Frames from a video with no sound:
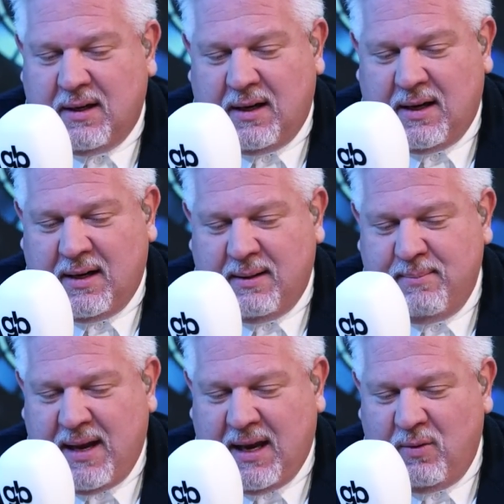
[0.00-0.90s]

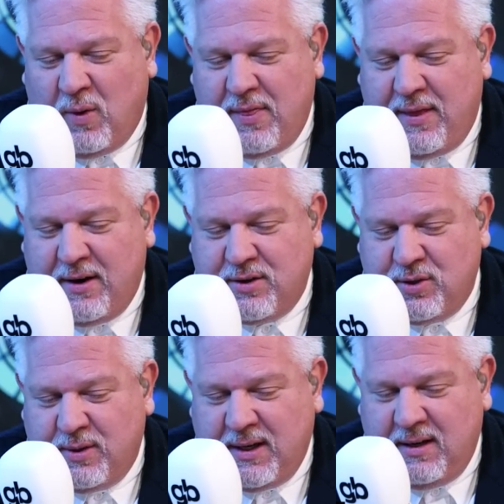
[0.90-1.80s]
Um, and what they're
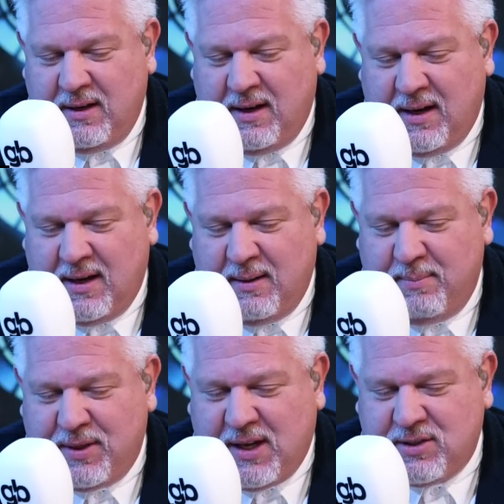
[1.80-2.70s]
doing, uh,
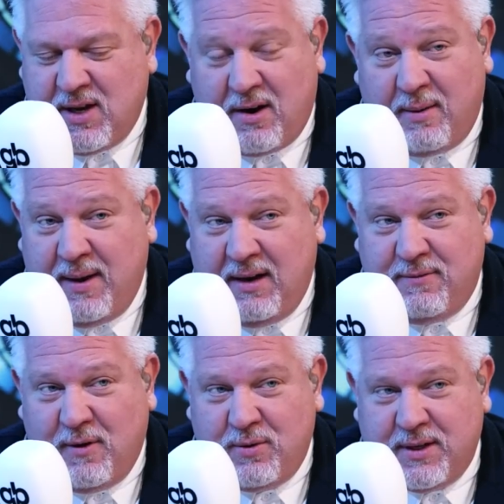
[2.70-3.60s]
but that's not our main
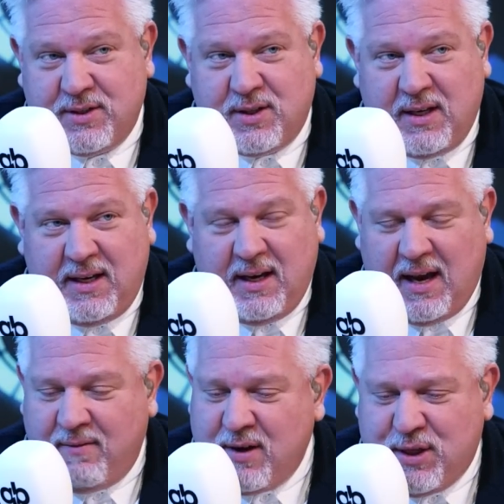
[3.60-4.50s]
focus. The
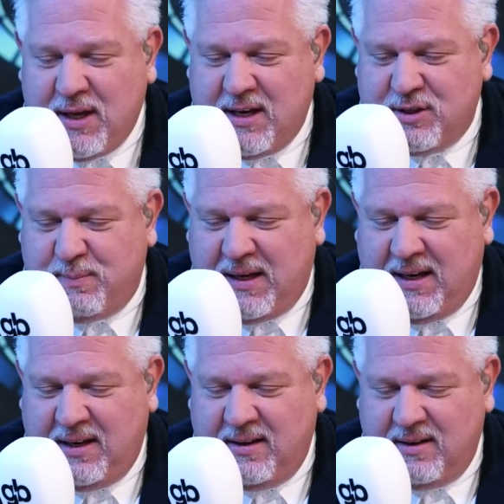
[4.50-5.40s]
everything is
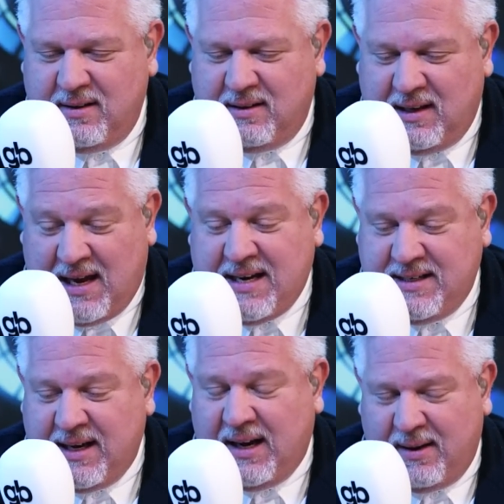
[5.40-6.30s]
being
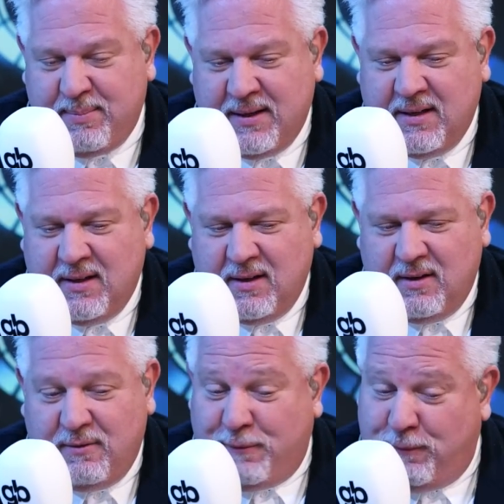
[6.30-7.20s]
lined up
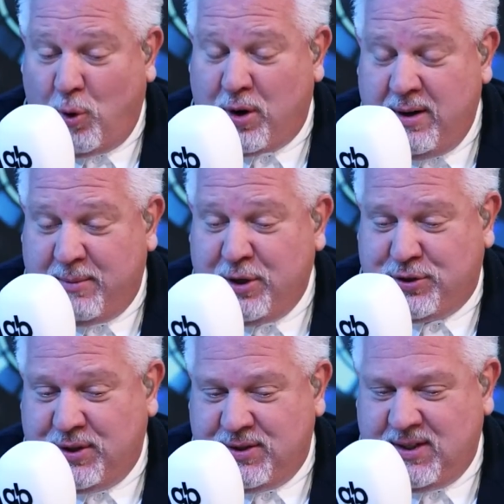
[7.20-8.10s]
for an
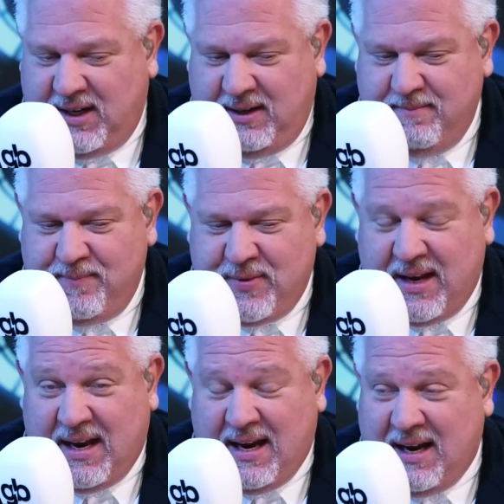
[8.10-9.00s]
emergency,
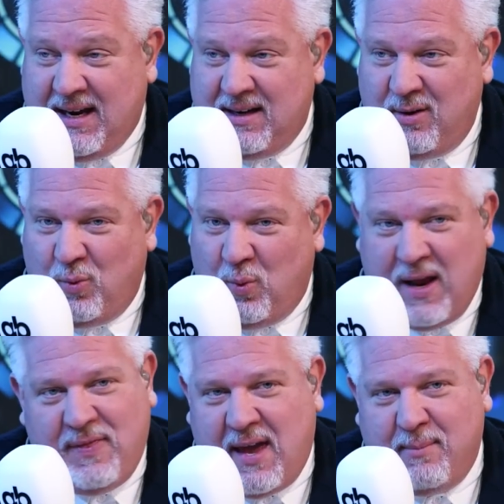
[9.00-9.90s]
and
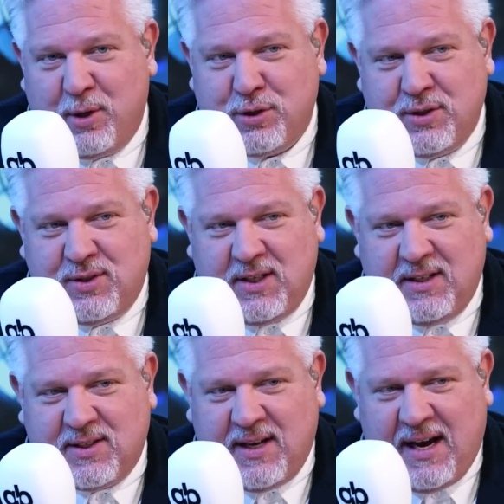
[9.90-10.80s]
when that emergency
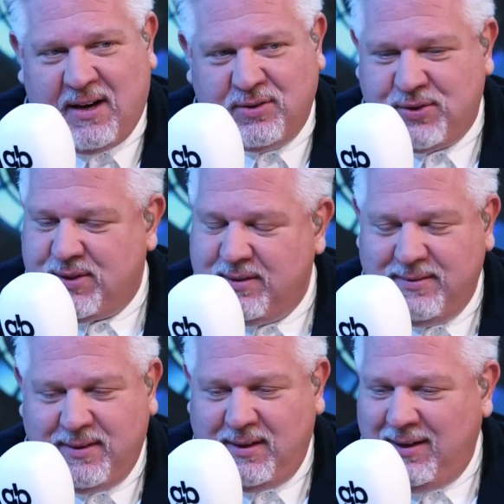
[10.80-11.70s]
is announced,
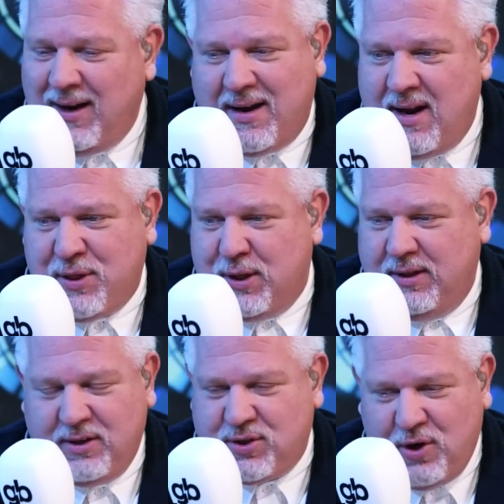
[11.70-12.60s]
you got nothing.
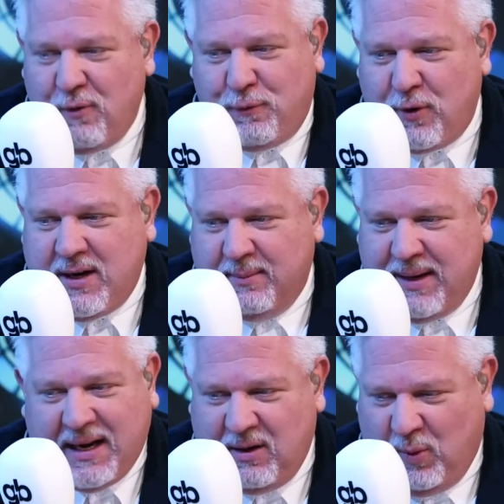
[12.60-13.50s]
There's no freedom
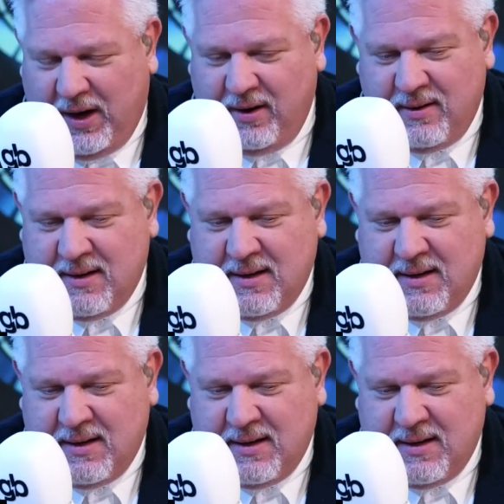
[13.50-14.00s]
anywhere.